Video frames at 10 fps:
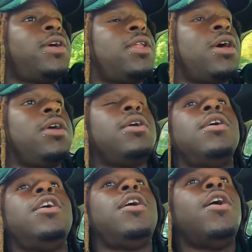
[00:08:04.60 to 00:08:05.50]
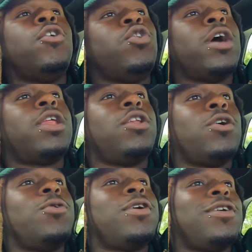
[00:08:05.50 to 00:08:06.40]
with it. Like, you gotta
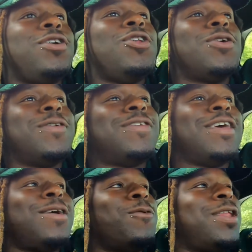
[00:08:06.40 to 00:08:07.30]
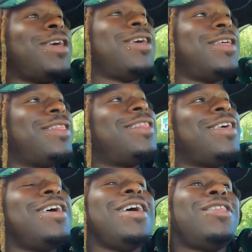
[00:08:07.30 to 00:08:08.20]
know what, you know what I'm saying, when it
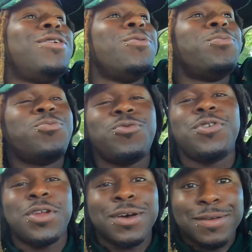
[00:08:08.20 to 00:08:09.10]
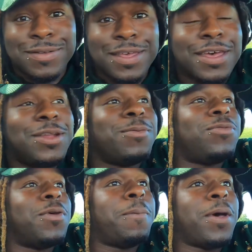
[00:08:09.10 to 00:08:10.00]
hit them, you know what I'm saying,
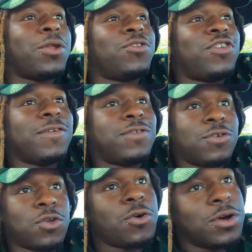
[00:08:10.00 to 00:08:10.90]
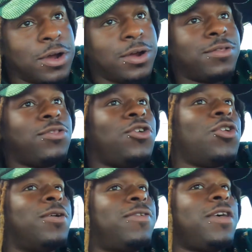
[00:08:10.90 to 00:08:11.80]
them pedal shifters, or, you
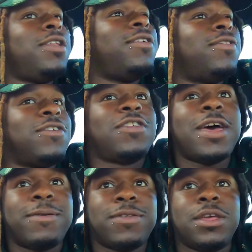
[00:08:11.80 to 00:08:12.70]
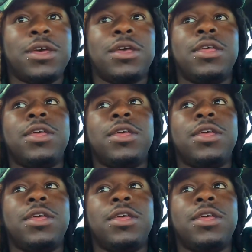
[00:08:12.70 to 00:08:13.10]
know what I'm saying, the slap stick.